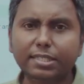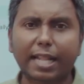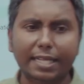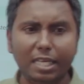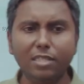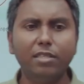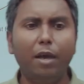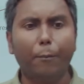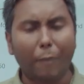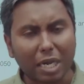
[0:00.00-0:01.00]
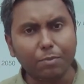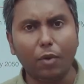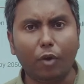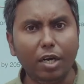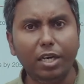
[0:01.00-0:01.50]
like this, mark my
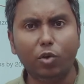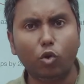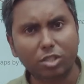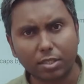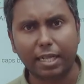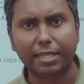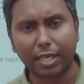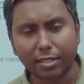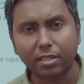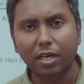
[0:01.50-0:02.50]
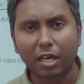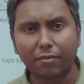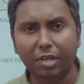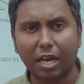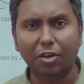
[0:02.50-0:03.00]
word, in questions like this,
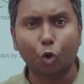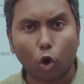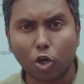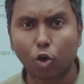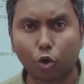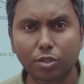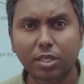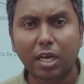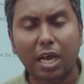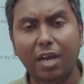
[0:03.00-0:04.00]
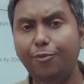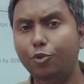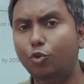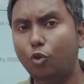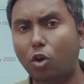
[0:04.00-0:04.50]
if there are no clues and if you
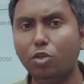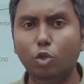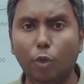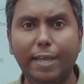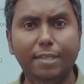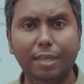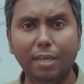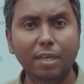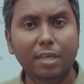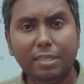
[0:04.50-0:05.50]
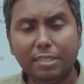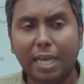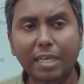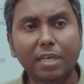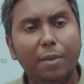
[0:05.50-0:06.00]
do not know anything,
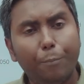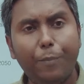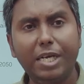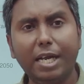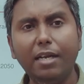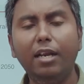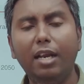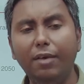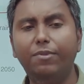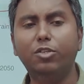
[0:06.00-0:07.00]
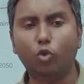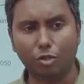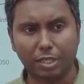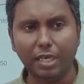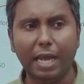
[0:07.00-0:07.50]
then better leave this
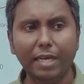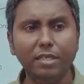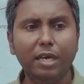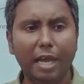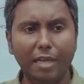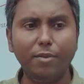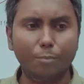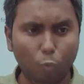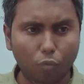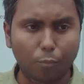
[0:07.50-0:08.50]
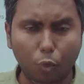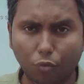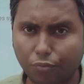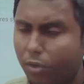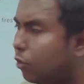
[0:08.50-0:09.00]
question and and move
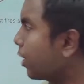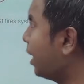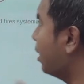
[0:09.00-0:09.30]
move okay